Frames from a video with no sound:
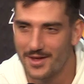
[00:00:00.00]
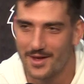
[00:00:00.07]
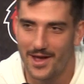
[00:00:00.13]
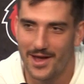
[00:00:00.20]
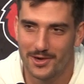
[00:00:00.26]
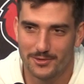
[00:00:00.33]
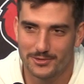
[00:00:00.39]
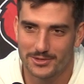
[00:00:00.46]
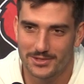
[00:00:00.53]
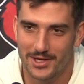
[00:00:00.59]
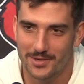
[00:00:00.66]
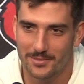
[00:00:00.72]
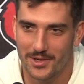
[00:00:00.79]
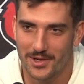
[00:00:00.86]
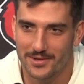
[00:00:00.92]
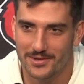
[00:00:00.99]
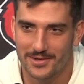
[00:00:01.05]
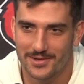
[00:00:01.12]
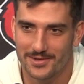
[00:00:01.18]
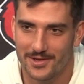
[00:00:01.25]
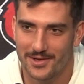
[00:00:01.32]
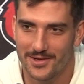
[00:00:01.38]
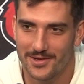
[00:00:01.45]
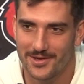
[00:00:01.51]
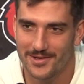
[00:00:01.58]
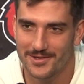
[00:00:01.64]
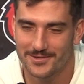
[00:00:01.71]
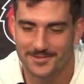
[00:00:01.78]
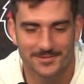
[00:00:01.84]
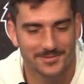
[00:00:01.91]
I don't know what you're talking
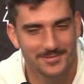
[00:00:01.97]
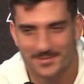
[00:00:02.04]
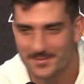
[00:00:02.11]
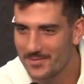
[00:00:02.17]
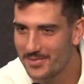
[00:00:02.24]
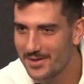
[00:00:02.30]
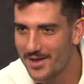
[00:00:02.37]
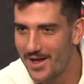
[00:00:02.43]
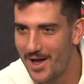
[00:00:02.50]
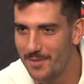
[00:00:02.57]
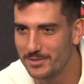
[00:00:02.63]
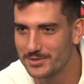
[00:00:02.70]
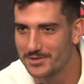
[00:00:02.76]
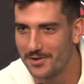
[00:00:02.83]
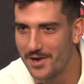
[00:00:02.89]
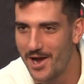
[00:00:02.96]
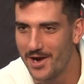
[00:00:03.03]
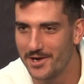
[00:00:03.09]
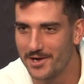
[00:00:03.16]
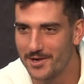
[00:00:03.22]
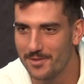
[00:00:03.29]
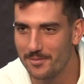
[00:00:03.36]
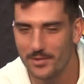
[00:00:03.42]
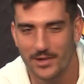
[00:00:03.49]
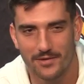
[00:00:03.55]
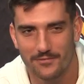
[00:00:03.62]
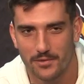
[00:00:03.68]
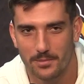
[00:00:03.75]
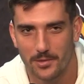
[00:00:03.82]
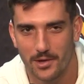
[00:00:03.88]
about. I'm just going out here and
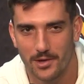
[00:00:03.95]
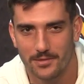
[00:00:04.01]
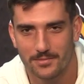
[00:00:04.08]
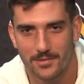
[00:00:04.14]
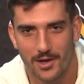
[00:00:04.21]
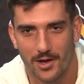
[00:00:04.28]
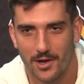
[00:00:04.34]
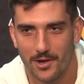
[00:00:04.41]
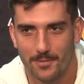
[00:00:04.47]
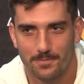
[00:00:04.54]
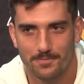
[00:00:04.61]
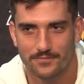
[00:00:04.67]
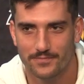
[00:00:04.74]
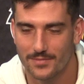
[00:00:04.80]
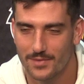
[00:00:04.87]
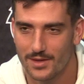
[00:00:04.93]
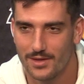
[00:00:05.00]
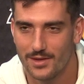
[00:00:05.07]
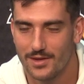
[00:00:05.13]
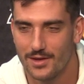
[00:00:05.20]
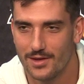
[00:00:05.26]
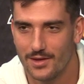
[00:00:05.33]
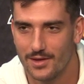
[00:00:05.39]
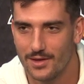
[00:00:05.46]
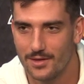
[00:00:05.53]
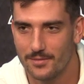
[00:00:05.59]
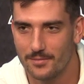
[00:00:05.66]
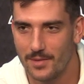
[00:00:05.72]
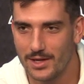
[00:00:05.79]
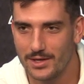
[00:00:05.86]
playing football.
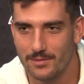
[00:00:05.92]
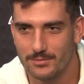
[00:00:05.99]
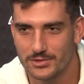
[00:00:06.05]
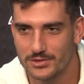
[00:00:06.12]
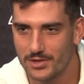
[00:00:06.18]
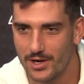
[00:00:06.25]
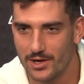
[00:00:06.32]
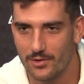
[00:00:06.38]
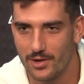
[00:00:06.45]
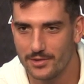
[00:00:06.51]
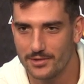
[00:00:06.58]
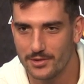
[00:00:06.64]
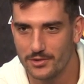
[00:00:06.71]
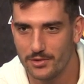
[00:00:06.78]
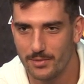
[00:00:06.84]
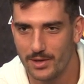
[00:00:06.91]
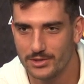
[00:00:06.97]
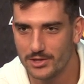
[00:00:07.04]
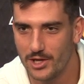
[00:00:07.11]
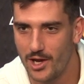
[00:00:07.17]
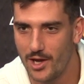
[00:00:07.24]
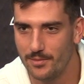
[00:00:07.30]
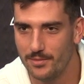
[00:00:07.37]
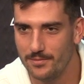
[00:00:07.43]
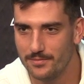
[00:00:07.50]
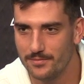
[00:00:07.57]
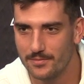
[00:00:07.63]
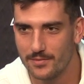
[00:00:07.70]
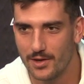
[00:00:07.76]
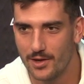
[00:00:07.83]
I'm just trying to go out there, do my job,
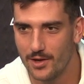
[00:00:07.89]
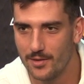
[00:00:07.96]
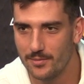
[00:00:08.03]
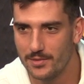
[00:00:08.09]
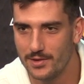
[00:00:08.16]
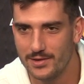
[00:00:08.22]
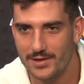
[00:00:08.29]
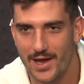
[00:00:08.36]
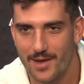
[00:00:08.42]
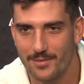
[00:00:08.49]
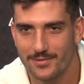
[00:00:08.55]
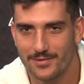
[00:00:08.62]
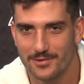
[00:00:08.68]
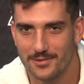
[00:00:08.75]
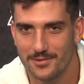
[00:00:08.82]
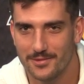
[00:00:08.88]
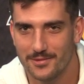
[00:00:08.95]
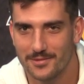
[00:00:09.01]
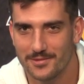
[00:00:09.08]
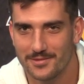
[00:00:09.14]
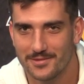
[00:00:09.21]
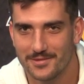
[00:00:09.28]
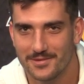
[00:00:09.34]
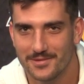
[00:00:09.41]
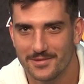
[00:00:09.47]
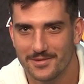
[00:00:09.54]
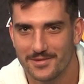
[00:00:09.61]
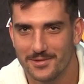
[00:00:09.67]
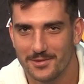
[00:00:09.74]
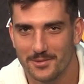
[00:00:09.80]
and adapt to
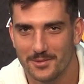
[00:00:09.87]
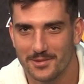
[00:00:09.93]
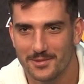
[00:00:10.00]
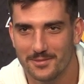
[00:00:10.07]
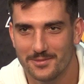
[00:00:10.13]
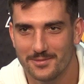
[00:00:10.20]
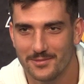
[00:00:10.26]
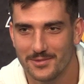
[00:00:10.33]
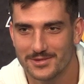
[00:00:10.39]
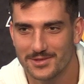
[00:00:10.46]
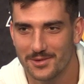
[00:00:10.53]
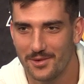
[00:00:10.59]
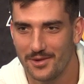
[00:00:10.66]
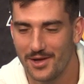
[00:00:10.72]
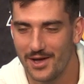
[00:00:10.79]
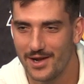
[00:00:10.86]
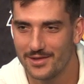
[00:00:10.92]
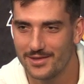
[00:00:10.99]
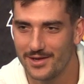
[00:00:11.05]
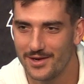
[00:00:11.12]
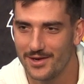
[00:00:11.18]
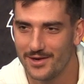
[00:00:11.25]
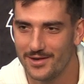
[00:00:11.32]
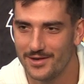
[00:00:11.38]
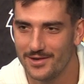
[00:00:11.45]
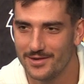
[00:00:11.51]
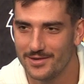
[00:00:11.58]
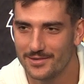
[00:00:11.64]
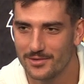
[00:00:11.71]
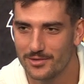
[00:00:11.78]
what's going on out there
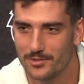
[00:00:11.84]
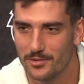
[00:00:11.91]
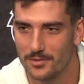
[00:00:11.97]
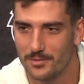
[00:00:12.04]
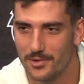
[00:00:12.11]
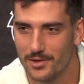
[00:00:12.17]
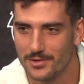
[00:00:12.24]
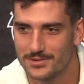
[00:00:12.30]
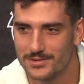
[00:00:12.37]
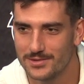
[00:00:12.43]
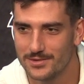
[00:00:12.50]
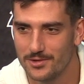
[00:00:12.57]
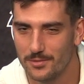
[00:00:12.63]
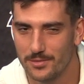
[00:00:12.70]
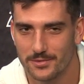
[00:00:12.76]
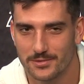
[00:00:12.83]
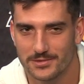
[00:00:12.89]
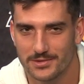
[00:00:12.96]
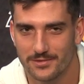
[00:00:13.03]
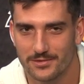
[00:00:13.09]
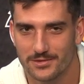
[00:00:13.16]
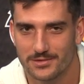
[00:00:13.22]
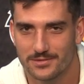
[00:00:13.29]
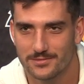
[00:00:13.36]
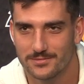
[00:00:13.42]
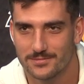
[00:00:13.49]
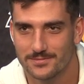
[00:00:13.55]
and throw the ball to open receivers.